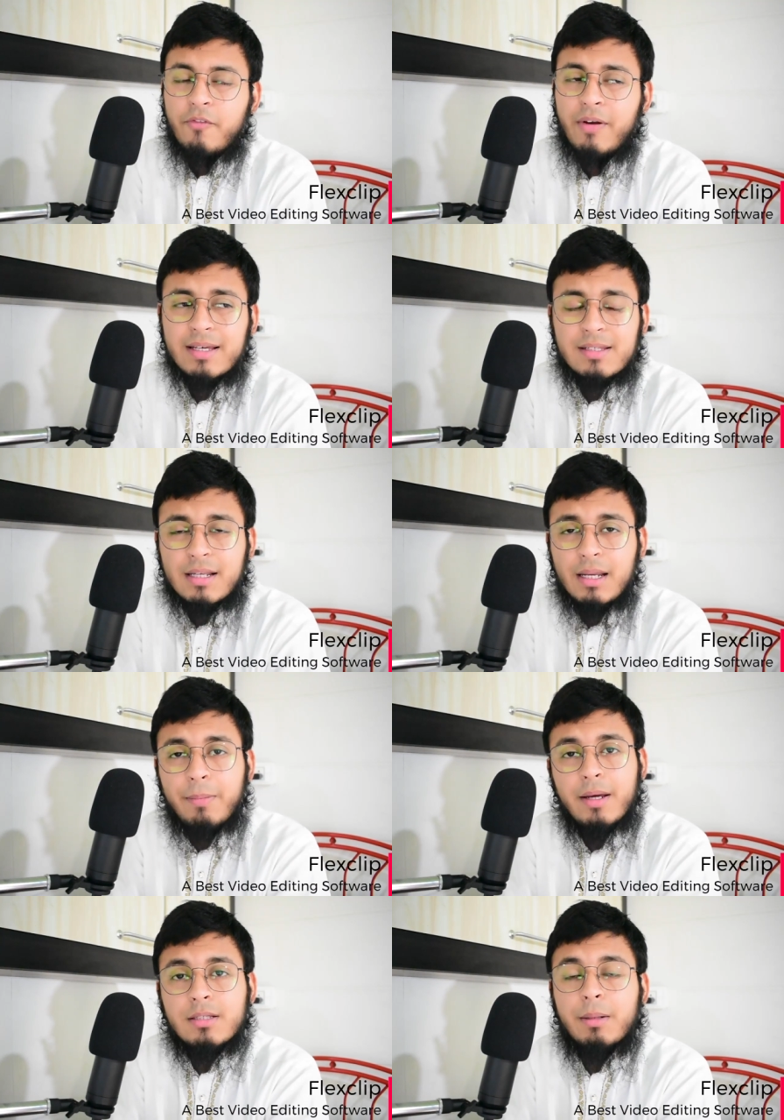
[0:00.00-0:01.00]

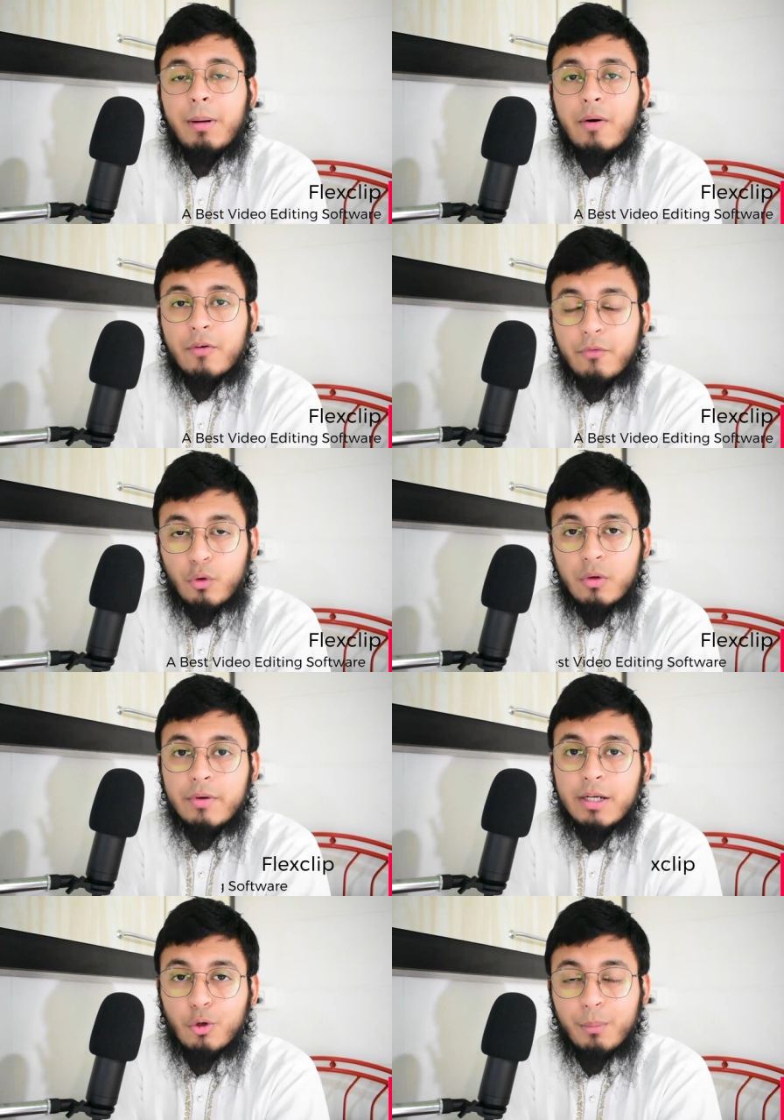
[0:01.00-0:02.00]
FlexClip is a powerful
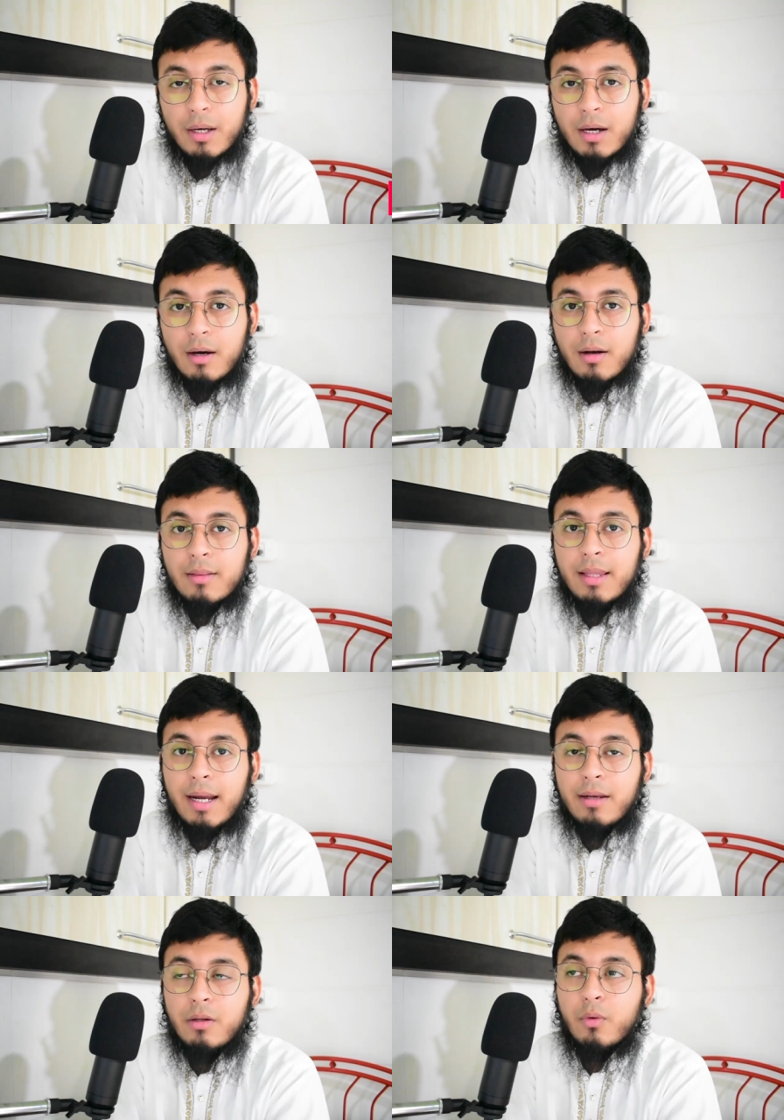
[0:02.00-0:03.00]
video maker
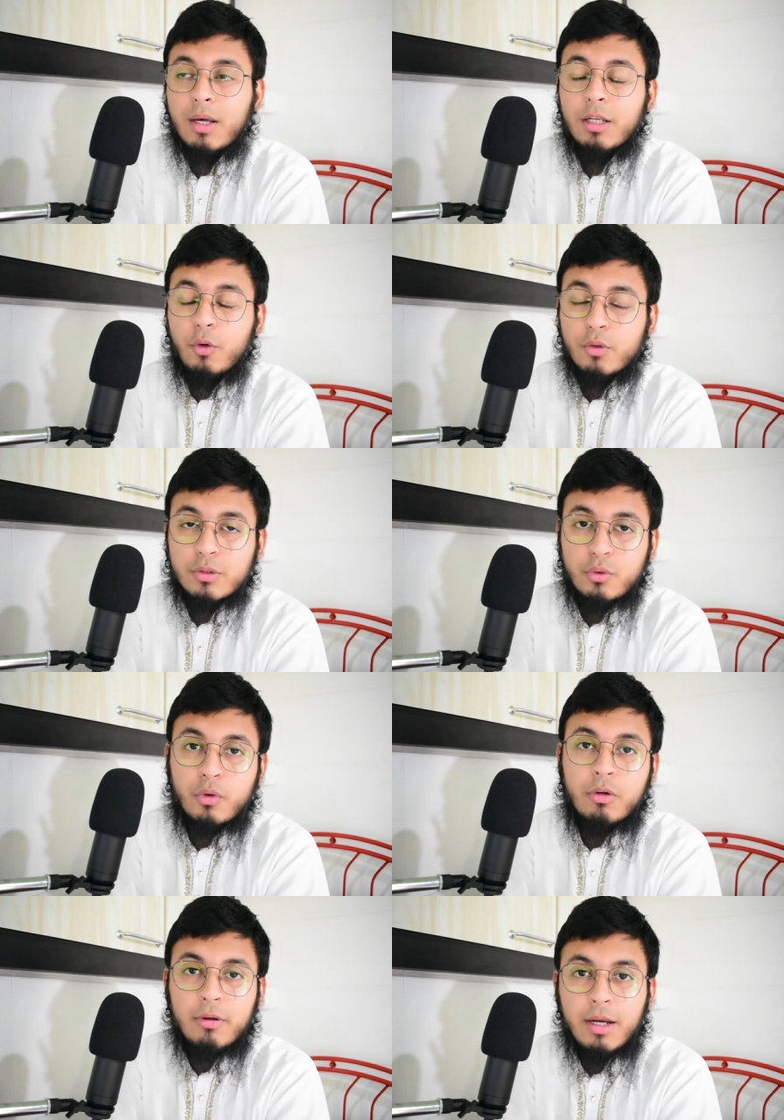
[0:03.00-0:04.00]
that you can use to
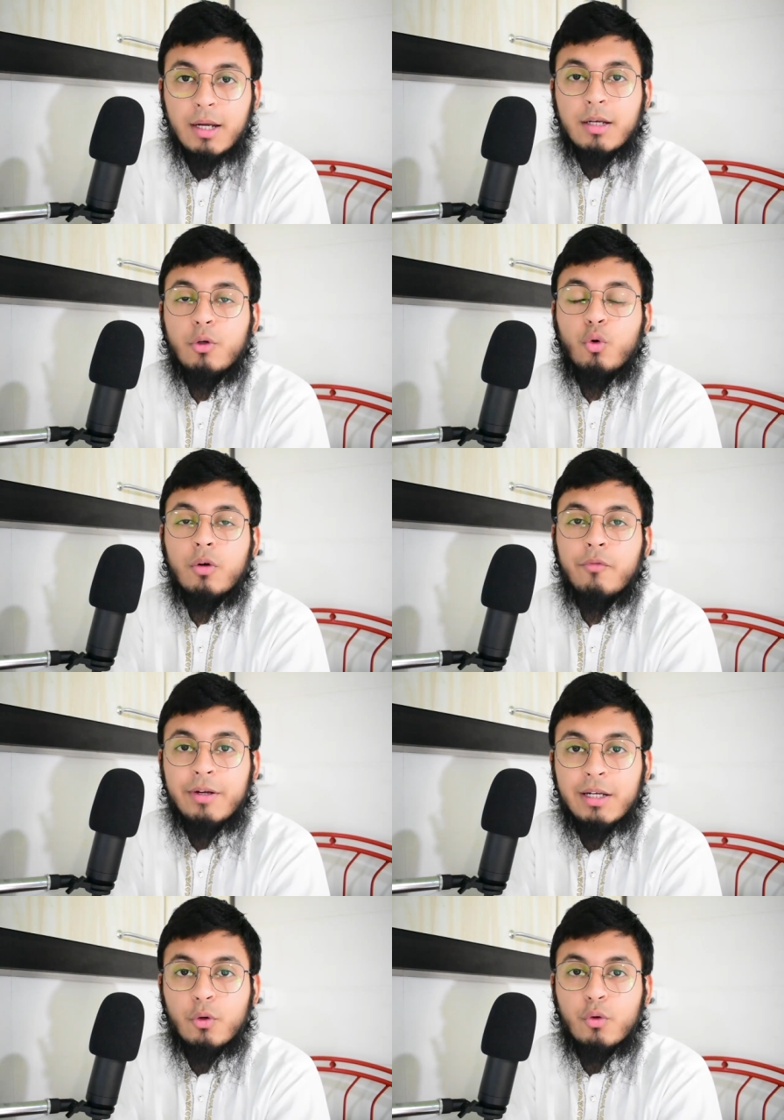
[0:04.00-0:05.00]
create your
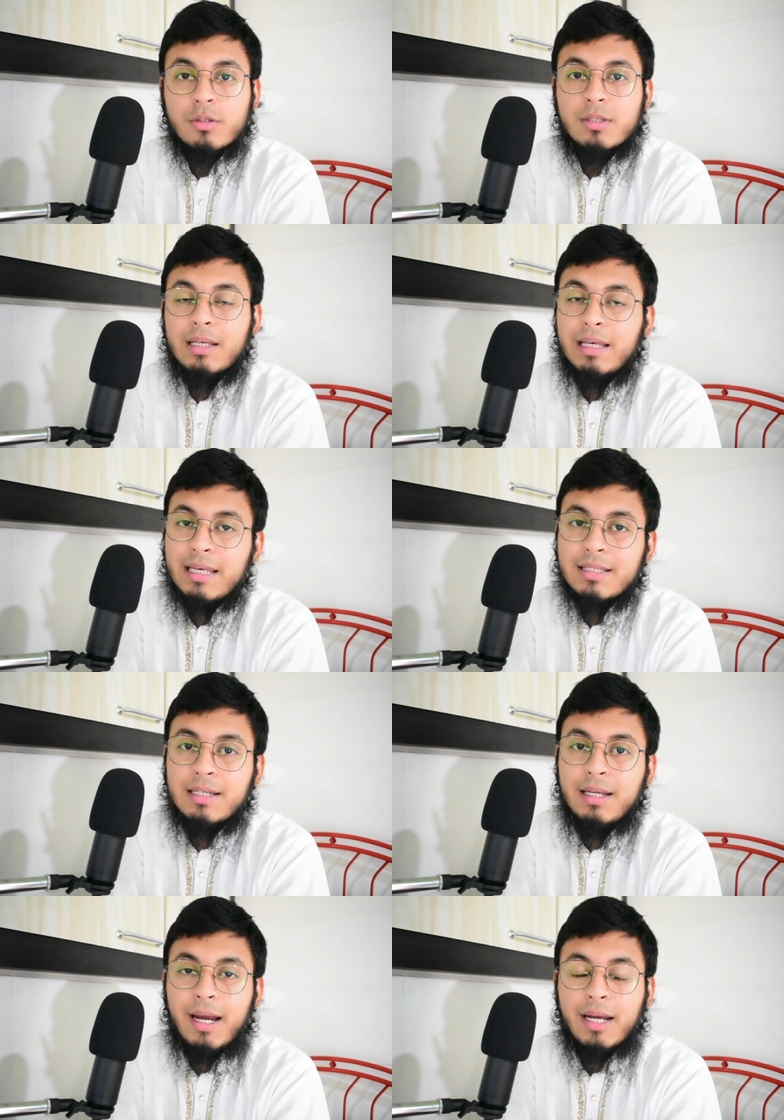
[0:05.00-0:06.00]
videos
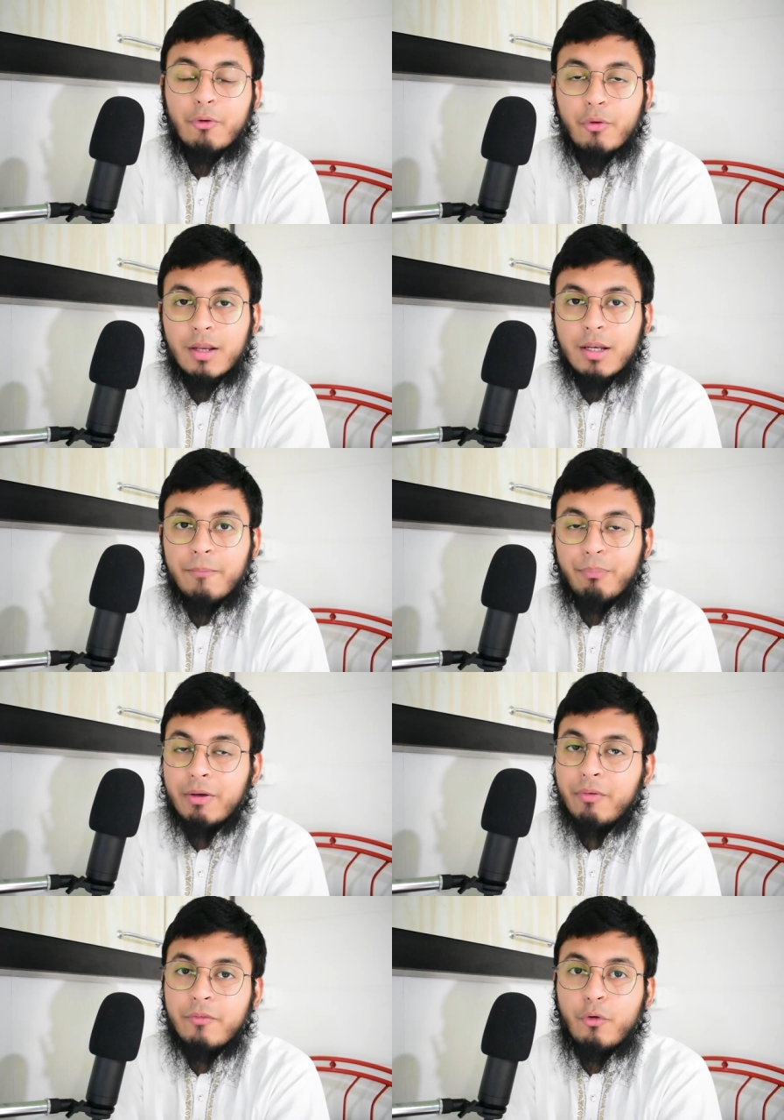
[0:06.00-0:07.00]
easily and quickly,
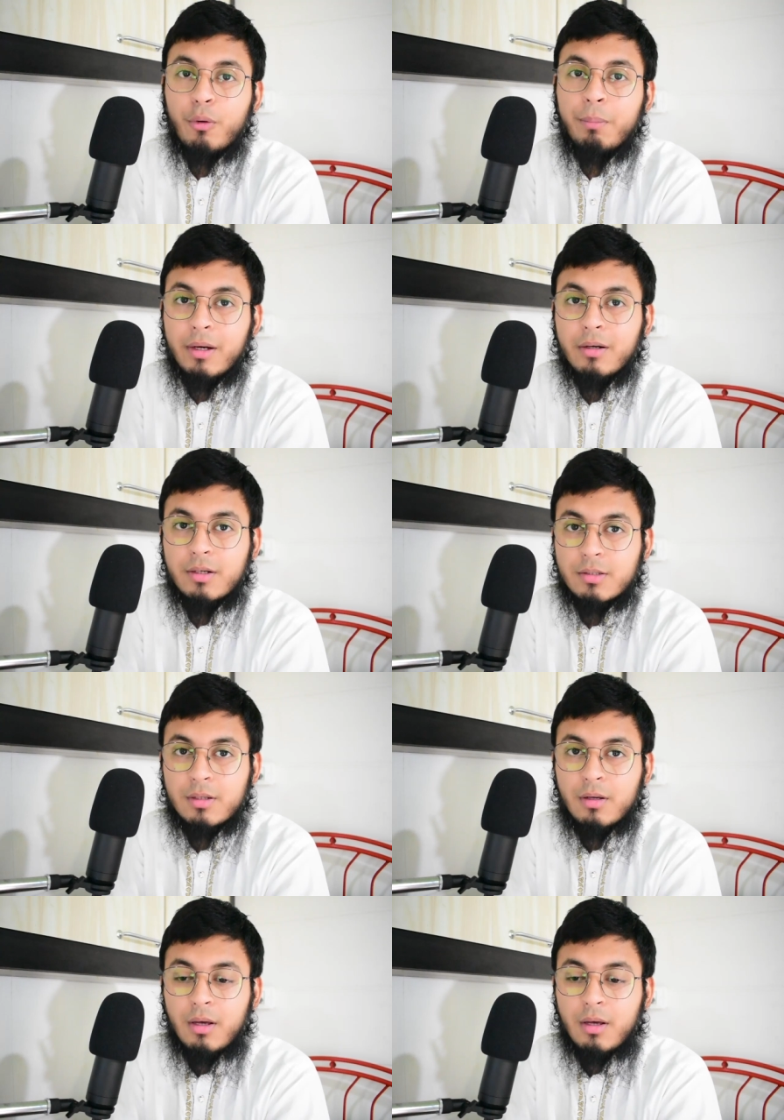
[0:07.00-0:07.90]
even for beginners.